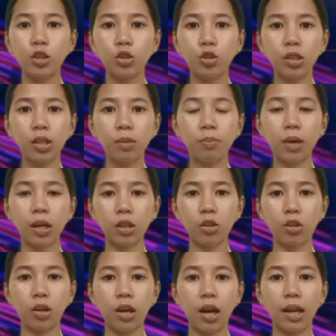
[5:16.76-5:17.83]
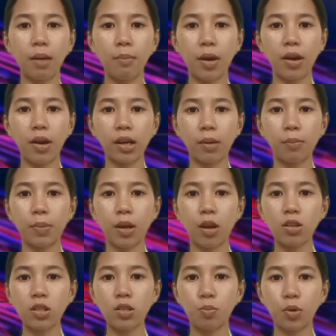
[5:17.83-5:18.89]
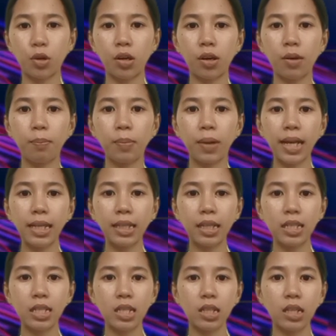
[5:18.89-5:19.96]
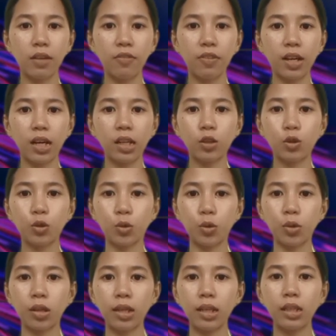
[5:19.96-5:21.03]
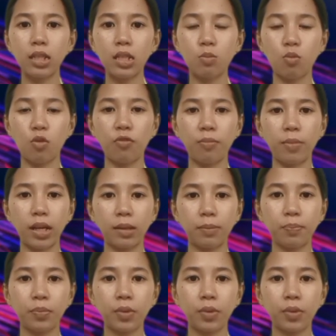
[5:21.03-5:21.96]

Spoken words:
Judith Butler, an American philosopher, played a significant role in this movement.